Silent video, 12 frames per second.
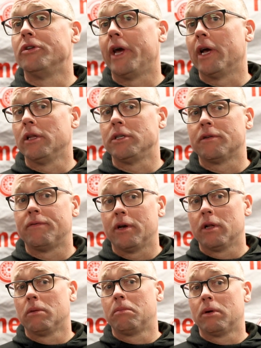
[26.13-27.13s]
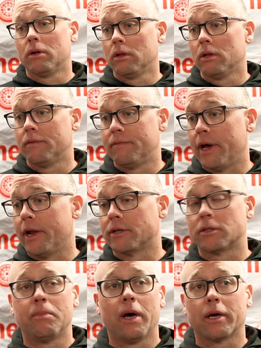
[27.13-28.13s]
Daly's available. Okay,
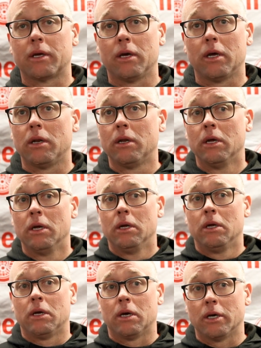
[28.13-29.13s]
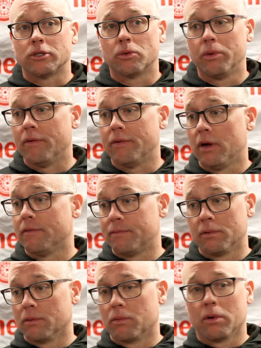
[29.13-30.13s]
Vanek's back in. So we have
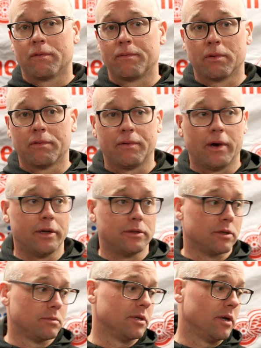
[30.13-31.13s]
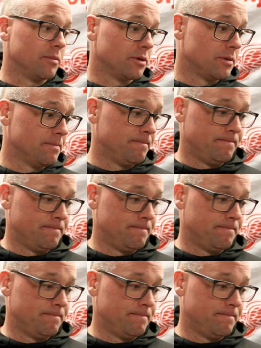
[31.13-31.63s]
enough. We're fine in terms of numbers.